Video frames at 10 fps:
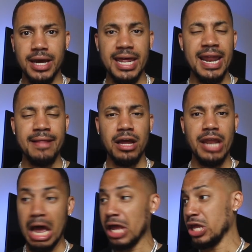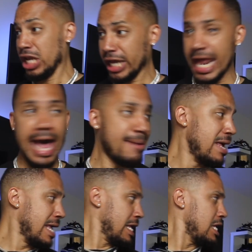And then after, are you looking at
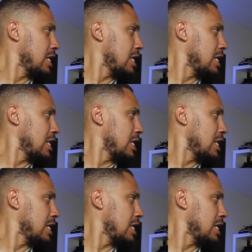me?